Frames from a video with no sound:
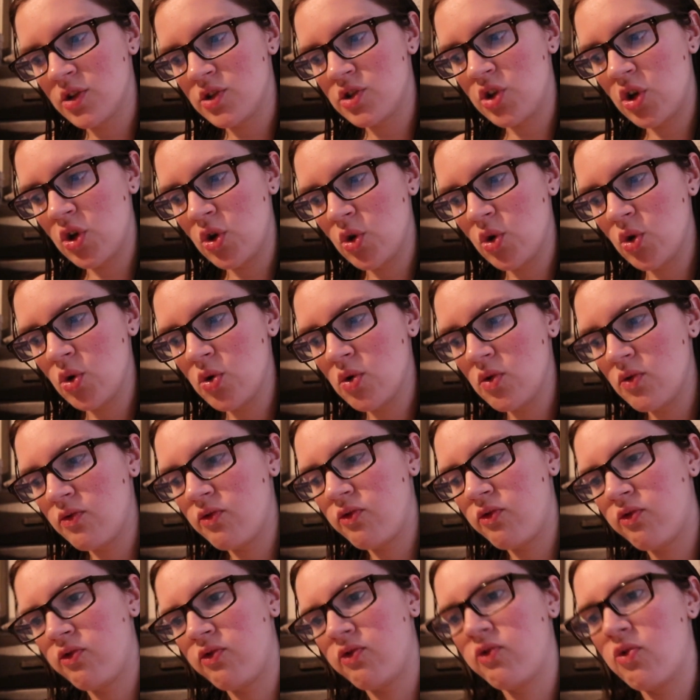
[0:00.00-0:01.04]

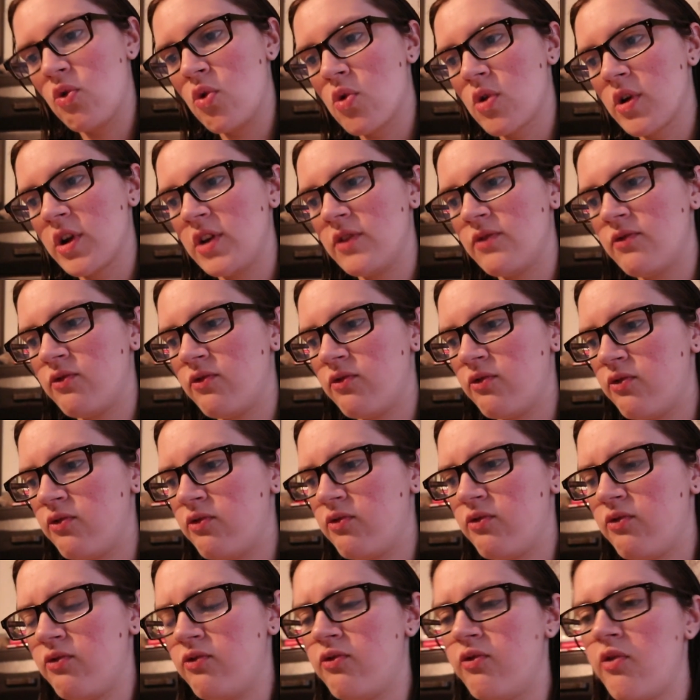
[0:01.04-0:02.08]

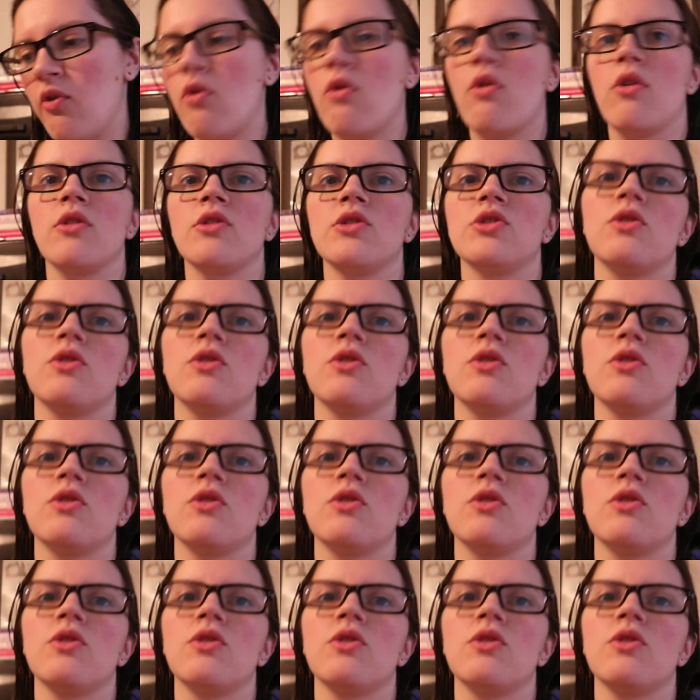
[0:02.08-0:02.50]
244.